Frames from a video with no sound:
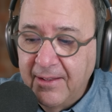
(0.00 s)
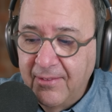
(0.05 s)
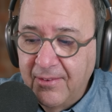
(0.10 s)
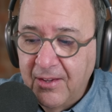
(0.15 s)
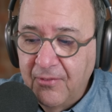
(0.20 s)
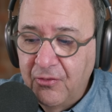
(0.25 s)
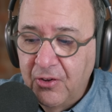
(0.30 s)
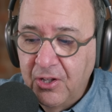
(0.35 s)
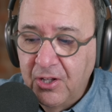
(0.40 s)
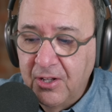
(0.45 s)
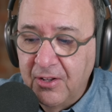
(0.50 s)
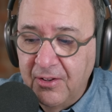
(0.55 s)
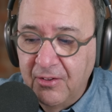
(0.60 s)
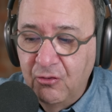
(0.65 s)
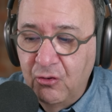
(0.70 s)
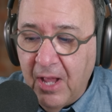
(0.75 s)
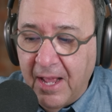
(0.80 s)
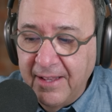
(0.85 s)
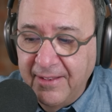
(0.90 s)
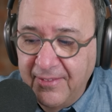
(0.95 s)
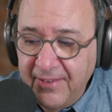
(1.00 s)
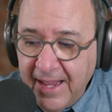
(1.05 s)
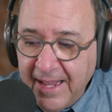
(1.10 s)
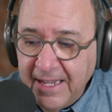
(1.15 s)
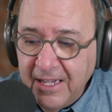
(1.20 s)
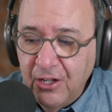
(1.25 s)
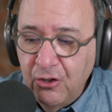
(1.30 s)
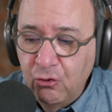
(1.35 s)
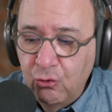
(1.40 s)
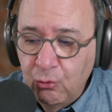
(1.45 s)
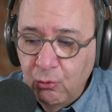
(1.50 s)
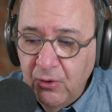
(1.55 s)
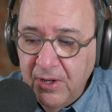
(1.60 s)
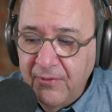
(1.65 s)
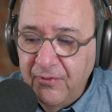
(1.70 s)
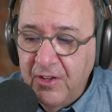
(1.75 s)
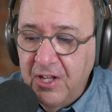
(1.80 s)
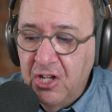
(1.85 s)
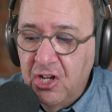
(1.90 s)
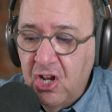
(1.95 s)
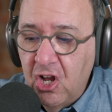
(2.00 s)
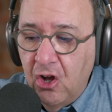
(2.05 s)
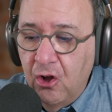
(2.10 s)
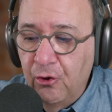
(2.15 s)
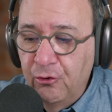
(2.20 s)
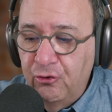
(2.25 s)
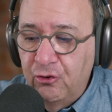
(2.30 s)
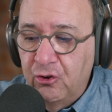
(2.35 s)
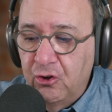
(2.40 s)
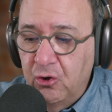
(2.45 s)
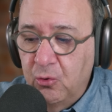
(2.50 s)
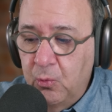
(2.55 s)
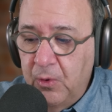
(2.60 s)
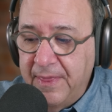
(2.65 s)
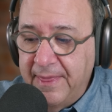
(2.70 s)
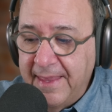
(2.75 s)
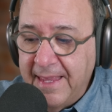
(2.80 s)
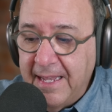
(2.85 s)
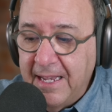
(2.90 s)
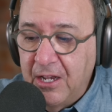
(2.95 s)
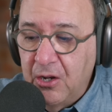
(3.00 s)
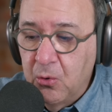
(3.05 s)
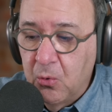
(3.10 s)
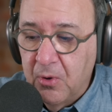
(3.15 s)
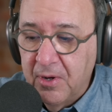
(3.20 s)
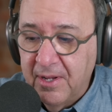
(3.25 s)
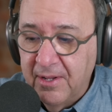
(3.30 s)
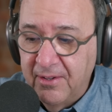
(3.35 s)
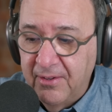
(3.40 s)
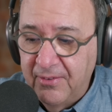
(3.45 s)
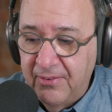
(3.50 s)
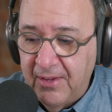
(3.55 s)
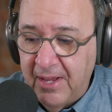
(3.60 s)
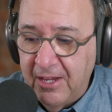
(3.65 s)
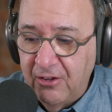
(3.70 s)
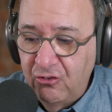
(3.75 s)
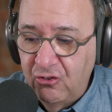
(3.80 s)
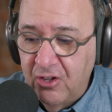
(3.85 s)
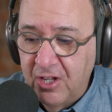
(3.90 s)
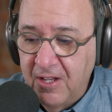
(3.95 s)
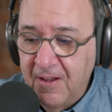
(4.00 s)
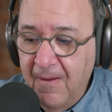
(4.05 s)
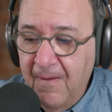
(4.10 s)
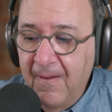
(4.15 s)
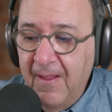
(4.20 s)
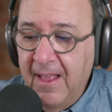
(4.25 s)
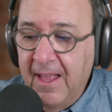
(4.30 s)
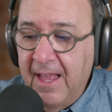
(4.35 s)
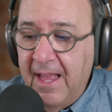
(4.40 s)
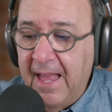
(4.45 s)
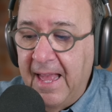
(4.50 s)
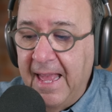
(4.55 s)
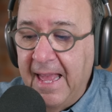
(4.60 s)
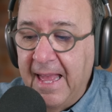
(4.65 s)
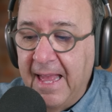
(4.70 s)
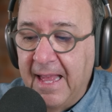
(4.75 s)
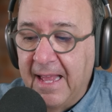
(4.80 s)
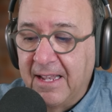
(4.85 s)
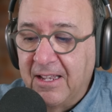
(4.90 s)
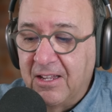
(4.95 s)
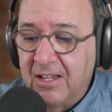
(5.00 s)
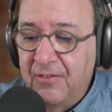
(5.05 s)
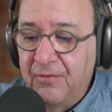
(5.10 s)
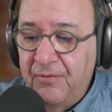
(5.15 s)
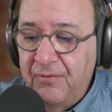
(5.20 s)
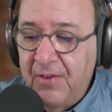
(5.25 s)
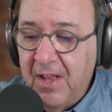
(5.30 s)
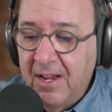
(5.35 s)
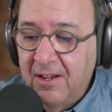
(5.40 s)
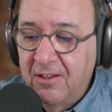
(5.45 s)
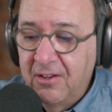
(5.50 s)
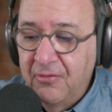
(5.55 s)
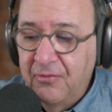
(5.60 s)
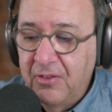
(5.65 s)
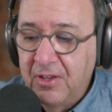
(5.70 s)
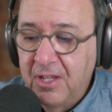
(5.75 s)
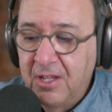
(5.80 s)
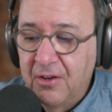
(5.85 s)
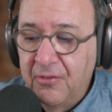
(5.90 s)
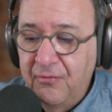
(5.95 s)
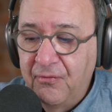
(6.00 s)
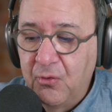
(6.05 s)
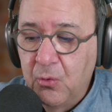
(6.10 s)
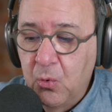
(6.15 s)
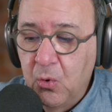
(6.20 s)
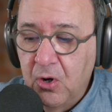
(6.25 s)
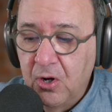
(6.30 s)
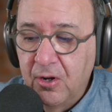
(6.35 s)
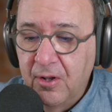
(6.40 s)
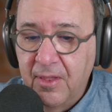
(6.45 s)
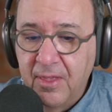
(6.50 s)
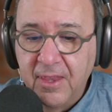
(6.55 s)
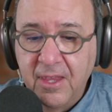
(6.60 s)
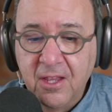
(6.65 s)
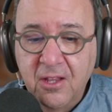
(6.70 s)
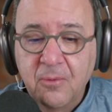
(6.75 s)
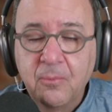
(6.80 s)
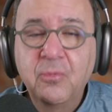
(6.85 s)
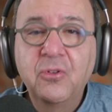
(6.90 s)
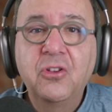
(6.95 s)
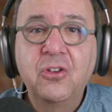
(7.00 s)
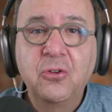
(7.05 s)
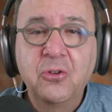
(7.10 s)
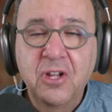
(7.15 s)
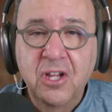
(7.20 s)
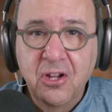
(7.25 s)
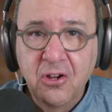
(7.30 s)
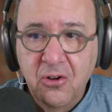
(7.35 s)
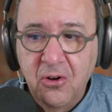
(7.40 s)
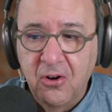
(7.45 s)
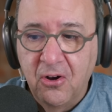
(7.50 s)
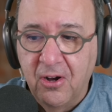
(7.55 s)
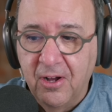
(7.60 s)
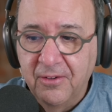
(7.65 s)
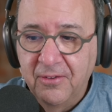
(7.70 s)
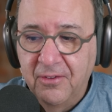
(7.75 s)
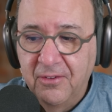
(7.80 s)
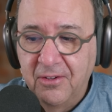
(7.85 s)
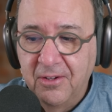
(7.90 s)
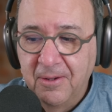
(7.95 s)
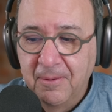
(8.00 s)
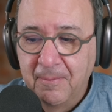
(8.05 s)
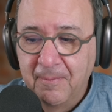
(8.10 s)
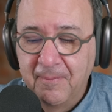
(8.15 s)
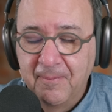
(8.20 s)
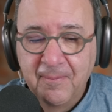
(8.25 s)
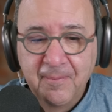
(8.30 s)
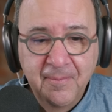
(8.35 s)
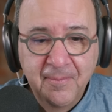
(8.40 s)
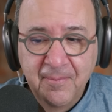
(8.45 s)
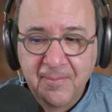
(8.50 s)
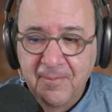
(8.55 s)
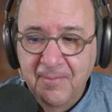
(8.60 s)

driven a data driven culture within an organization and effectively afford the computing cost? The